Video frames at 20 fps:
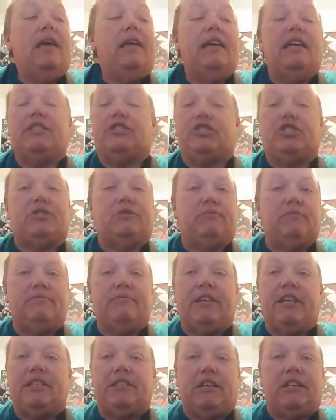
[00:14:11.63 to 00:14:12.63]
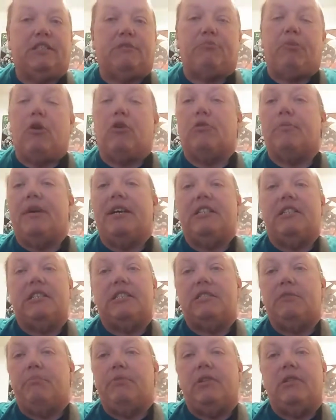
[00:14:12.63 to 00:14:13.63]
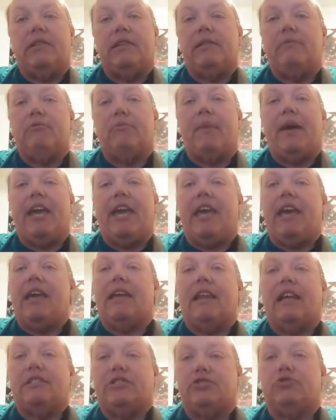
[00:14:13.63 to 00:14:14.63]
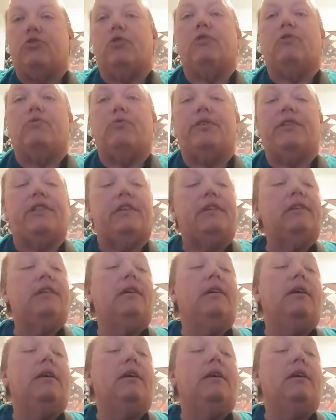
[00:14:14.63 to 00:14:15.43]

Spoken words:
It's just, it's part of my disability with my hand. I struggle with it.